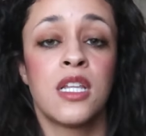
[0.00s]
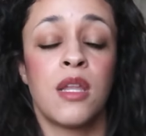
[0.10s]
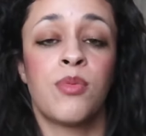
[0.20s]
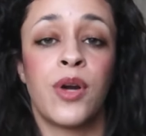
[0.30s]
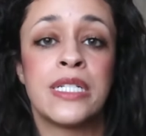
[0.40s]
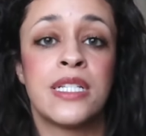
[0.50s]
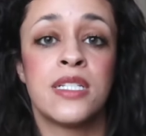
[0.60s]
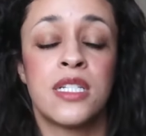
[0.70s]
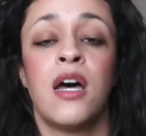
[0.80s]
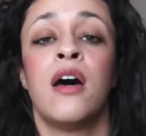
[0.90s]
the
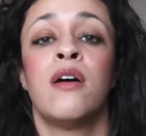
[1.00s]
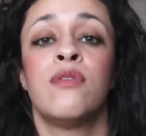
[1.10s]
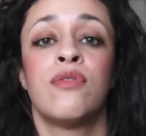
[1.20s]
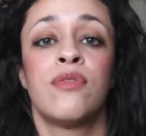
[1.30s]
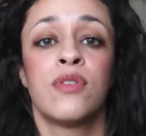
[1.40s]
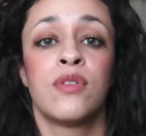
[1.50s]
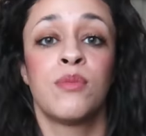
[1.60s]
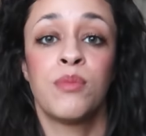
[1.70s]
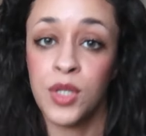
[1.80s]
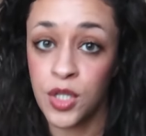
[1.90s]
presence of
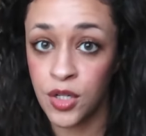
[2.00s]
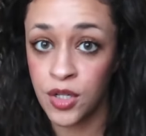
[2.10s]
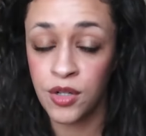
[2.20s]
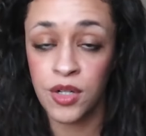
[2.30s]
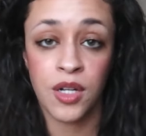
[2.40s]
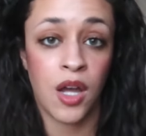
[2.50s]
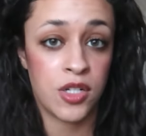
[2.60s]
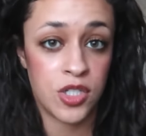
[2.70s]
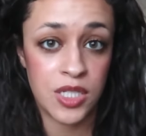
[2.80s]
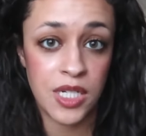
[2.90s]
pure
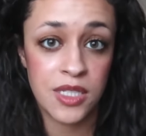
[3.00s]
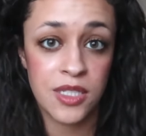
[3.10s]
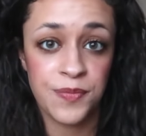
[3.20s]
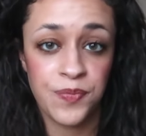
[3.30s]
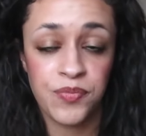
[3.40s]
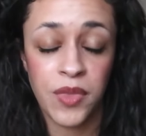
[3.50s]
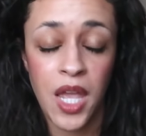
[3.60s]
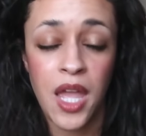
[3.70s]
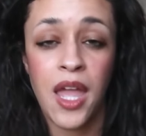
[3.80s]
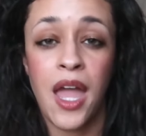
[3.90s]
consciousness.
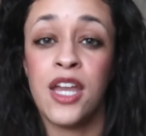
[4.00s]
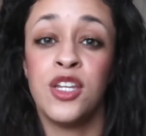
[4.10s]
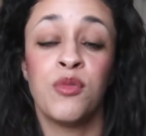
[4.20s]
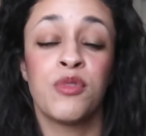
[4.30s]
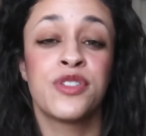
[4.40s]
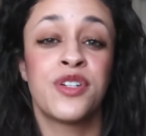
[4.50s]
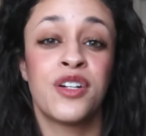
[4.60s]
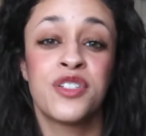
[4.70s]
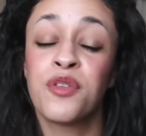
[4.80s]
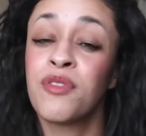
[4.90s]
And you will
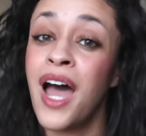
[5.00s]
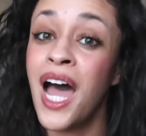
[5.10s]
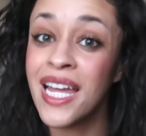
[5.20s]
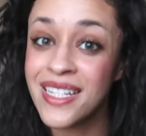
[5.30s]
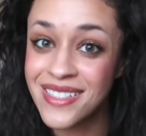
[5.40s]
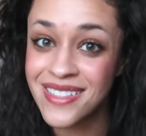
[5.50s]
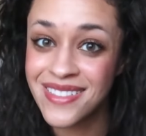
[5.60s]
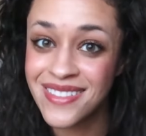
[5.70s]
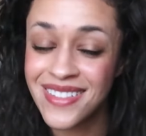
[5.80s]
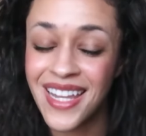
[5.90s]
start to rise
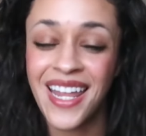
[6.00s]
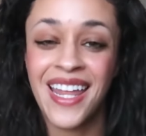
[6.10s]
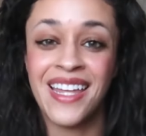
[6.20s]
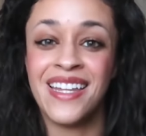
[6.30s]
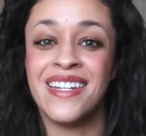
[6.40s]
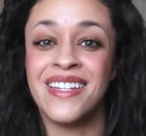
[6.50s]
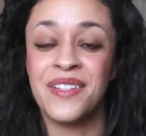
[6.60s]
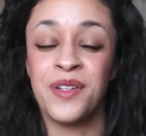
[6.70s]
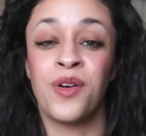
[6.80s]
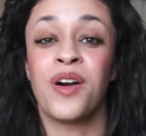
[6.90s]
in
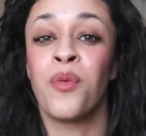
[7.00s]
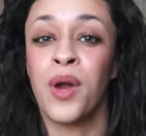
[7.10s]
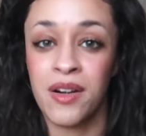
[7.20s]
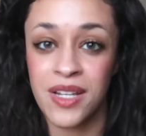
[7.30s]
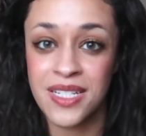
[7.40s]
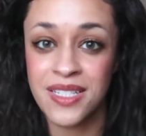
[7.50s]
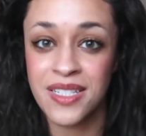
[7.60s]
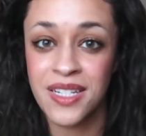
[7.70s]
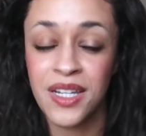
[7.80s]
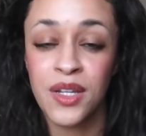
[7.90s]
your awareness.
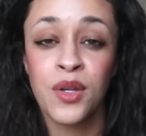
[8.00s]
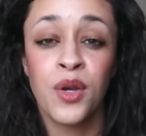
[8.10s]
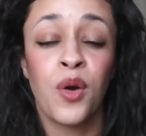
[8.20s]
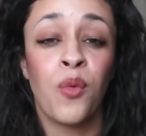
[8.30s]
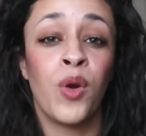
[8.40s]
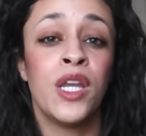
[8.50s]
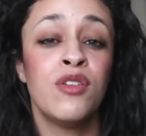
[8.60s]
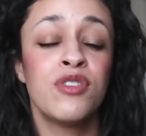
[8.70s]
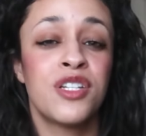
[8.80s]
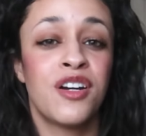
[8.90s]
When
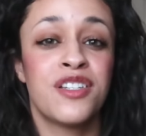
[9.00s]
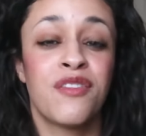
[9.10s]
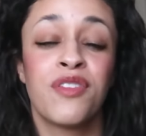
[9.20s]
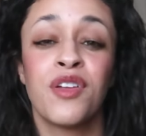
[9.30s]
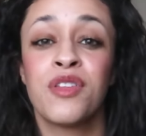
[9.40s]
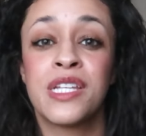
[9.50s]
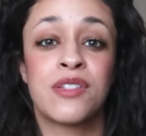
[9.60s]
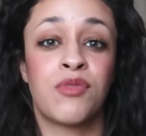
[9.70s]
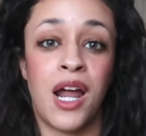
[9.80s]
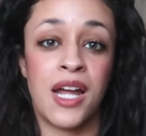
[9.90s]
you start to feel
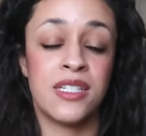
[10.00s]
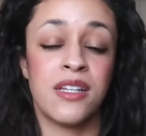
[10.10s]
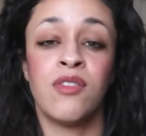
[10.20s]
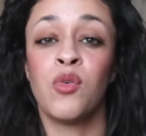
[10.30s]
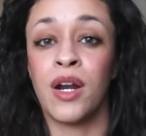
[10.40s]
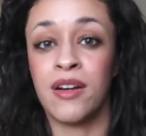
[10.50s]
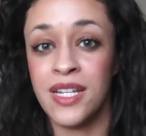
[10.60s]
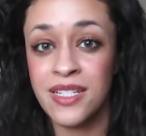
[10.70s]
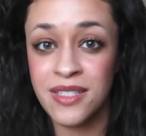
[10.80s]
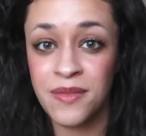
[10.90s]
this rise of
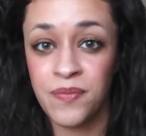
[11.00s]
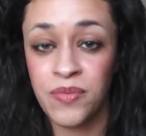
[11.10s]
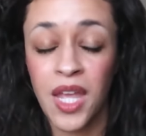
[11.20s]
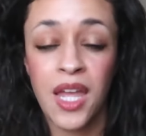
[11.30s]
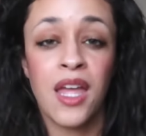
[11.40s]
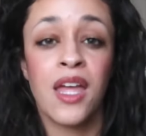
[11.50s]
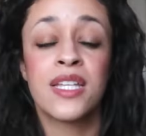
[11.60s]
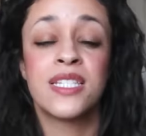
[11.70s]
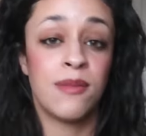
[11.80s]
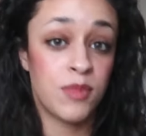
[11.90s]
awareness,
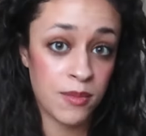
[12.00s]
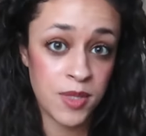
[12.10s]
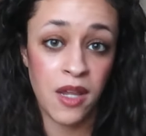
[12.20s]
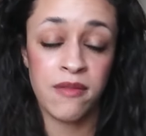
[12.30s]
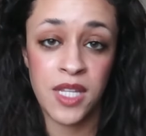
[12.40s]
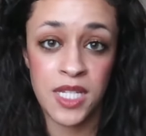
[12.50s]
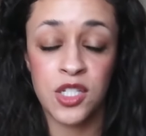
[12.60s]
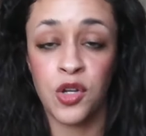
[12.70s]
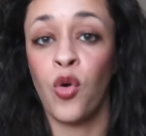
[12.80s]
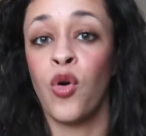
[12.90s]
symptoms of
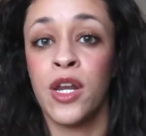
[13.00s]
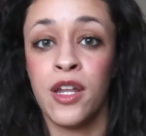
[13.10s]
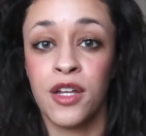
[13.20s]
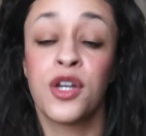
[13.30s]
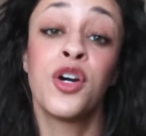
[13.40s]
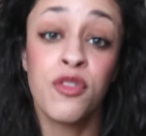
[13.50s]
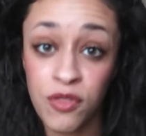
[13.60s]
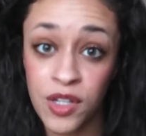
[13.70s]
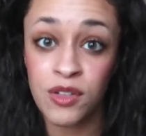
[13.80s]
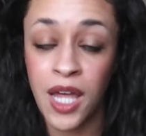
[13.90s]
this could
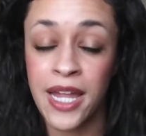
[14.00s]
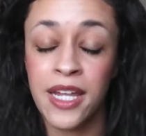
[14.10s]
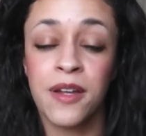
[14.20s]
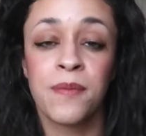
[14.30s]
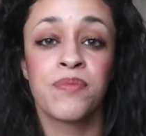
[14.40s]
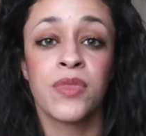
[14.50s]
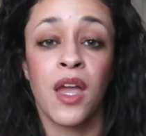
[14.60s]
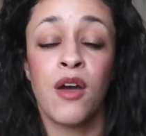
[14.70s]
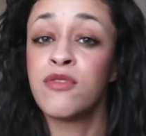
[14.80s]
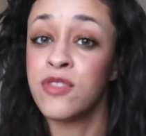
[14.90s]
feel like
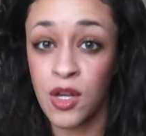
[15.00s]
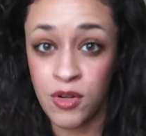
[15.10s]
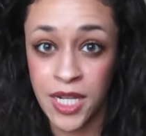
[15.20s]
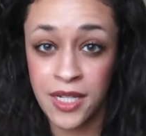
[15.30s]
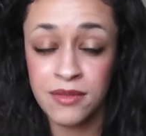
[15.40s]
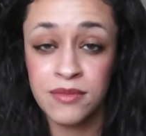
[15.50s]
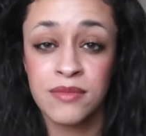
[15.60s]
floating,